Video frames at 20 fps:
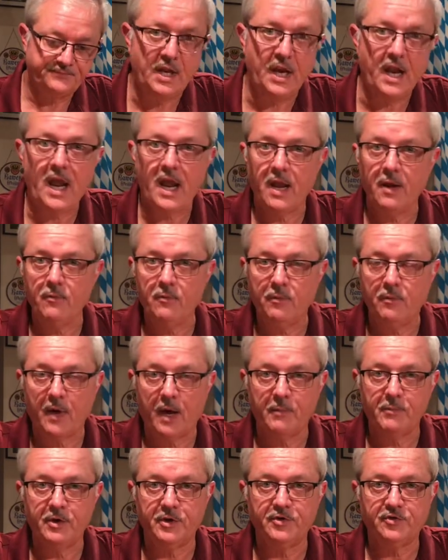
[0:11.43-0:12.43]
Today,
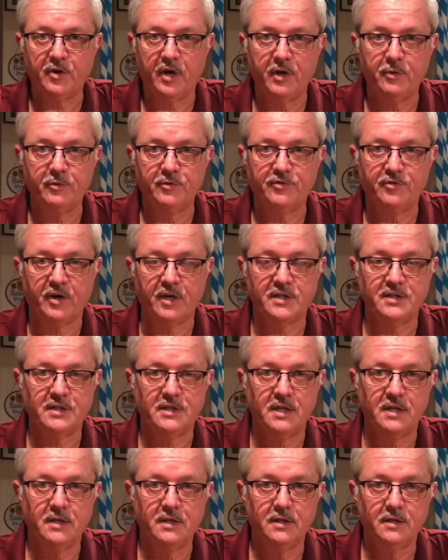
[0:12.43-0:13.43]
I'm going to try to
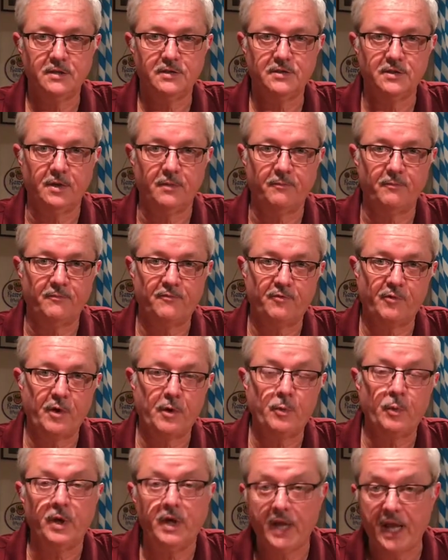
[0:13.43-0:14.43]
address some
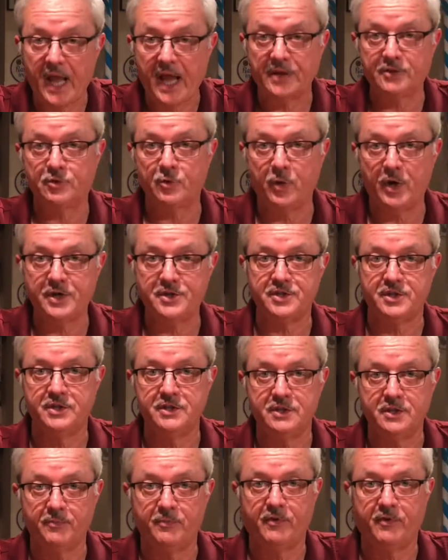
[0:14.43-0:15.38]
frequently asked questions.